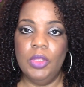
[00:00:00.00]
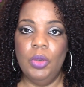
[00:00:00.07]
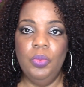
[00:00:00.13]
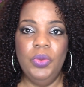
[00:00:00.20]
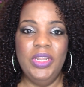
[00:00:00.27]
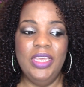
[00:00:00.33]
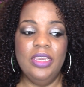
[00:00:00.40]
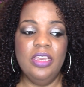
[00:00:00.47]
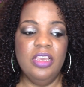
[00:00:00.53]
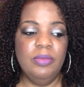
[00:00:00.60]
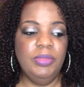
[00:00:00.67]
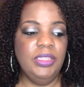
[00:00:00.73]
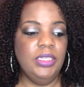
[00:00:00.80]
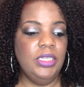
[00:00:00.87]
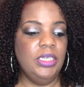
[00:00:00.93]
when it
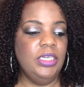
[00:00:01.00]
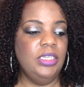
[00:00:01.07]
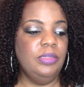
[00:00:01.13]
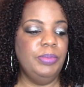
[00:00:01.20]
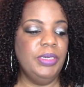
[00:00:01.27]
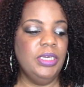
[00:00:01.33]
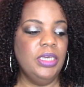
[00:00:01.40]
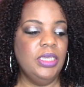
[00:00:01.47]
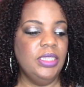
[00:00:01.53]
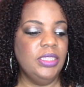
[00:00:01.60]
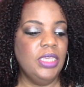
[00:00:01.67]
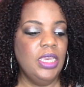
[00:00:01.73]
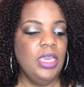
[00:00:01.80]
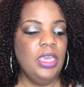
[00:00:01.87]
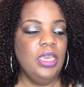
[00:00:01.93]
comes to these,
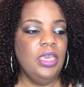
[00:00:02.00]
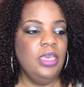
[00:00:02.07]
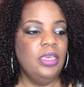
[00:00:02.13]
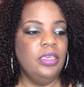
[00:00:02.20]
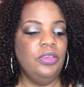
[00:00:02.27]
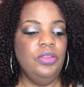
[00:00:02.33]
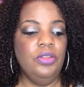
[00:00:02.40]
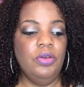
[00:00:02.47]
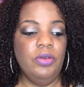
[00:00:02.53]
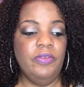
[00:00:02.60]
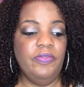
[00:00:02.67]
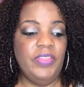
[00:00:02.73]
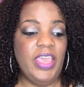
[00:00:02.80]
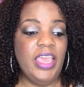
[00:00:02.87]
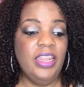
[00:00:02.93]
because,
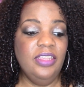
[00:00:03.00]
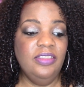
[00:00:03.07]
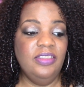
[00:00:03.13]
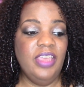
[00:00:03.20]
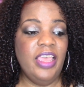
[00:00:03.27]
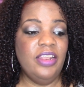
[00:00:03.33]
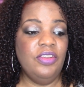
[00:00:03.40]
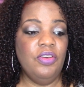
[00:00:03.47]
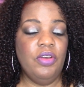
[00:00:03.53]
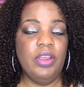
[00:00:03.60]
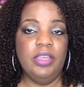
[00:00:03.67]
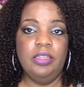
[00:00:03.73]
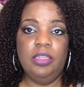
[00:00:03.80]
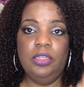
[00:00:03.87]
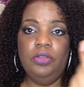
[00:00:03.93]
if that is that
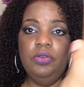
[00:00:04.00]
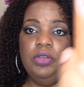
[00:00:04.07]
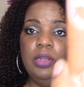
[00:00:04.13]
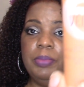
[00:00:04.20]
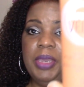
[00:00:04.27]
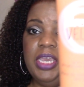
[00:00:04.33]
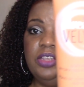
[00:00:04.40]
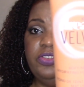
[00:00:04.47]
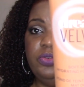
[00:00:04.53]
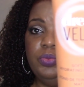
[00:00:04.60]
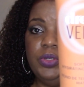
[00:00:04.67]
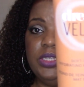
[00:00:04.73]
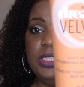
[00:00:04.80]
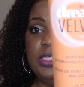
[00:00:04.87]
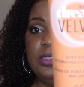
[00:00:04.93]
dark, then you can imagine
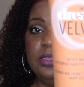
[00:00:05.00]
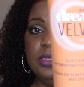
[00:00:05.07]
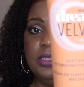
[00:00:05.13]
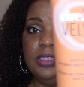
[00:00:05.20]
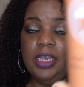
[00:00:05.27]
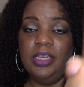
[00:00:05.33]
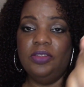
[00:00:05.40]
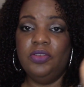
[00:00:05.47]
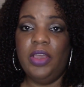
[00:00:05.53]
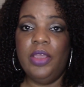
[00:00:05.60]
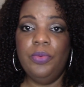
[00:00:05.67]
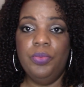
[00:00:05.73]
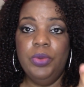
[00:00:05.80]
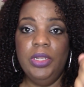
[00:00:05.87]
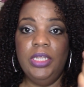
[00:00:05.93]
what this looks like. So I
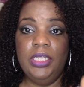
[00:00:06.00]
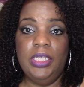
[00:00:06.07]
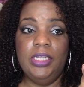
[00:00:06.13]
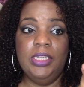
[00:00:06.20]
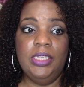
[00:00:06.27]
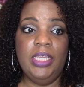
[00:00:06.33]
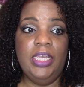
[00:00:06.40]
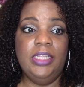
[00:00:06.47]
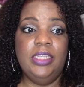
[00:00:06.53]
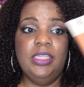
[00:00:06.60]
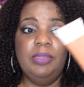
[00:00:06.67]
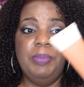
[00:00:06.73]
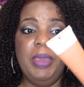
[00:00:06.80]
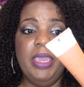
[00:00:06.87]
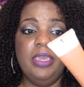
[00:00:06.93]
really need to take
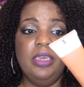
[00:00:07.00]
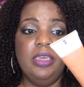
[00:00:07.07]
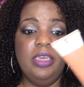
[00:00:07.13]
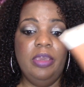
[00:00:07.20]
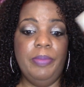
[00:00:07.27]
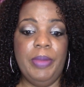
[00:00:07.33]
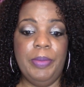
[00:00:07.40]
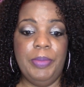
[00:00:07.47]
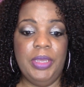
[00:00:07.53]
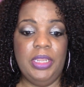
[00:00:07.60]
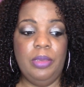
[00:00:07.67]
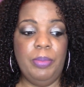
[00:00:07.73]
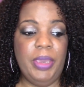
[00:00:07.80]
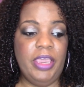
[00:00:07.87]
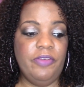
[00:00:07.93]
this back and get my
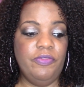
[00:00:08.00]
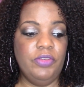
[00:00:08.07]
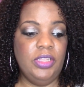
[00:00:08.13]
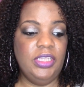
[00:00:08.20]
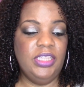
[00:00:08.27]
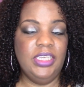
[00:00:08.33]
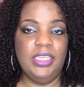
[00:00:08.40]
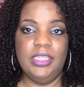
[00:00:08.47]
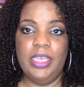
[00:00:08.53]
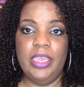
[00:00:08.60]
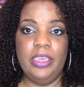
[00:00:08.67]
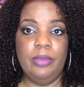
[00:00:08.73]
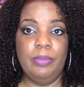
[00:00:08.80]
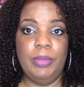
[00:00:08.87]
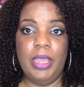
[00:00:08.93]
money back for this, because I
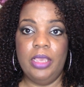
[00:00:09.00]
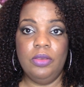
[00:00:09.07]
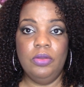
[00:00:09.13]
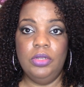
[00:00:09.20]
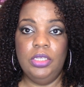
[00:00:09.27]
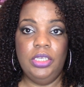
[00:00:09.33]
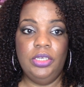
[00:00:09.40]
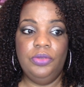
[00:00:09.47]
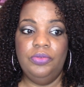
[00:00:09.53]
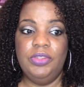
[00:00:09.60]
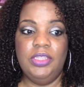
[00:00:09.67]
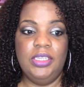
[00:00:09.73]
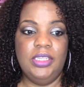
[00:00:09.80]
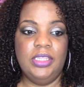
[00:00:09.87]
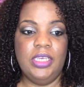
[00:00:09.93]
am not going to
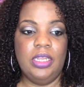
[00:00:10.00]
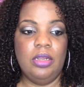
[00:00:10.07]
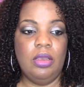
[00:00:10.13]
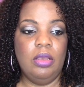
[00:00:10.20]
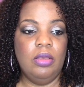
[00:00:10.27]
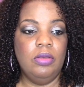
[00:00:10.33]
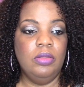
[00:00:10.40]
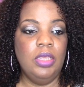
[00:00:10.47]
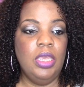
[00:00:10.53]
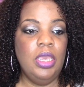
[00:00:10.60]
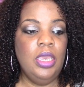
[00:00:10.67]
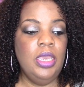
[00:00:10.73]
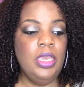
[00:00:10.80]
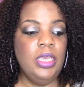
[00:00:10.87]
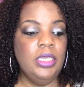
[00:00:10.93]
use this at all.
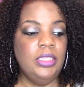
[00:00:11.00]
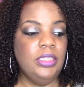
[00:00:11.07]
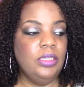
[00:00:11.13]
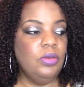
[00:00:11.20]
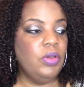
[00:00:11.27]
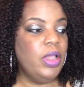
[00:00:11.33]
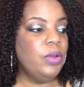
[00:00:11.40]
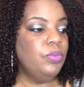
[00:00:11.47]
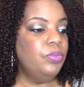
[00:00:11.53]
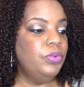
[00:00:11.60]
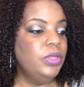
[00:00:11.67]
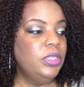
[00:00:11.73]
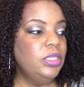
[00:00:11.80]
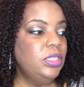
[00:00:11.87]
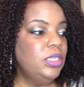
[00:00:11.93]
So I
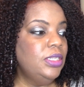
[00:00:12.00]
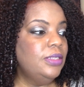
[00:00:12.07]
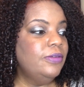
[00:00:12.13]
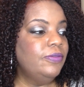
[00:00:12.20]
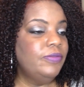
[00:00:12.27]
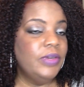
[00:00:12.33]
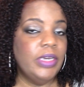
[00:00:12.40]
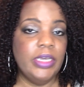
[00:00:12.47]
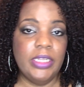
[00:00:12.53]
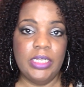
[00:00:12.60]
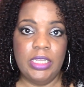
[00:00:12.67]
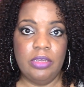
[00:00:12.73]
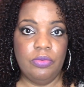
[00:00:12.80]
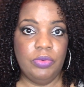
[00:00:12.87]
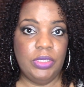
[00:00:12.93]
really need to find
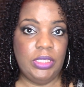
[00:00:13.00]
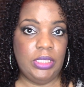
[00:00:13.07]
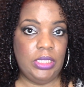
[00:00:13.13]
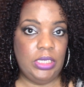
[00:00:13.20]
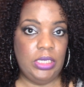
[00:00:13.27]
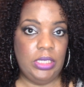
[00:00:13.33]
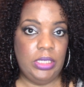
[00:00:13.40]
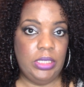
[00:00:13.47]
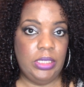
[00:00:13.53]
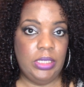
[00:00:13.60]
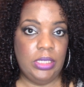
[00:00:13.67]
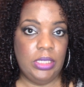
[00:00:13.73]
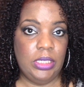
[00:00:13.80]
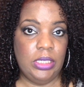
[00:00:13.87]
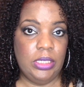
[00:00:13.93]
that receipt.